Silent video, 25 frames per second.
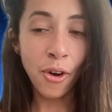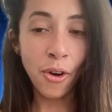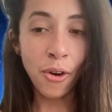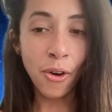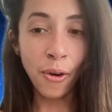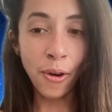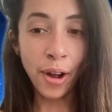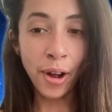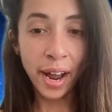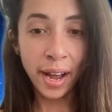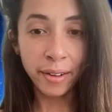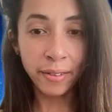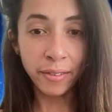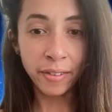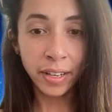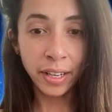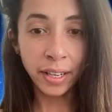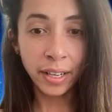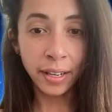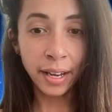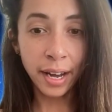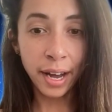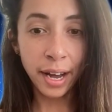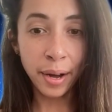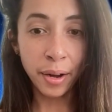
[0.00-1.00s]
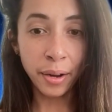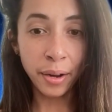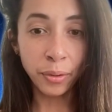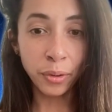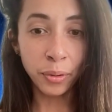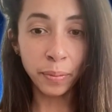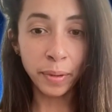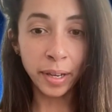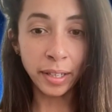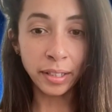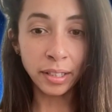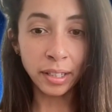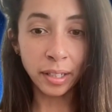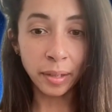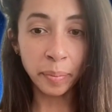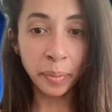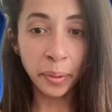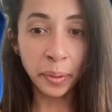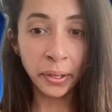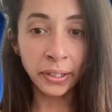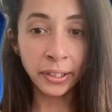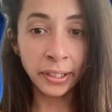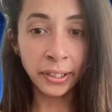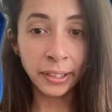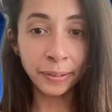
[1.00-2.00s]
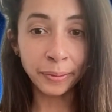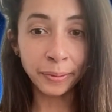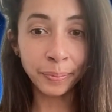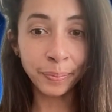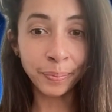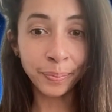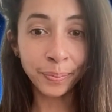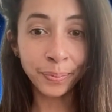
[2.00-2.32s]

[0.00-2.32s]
or having a romantic partner.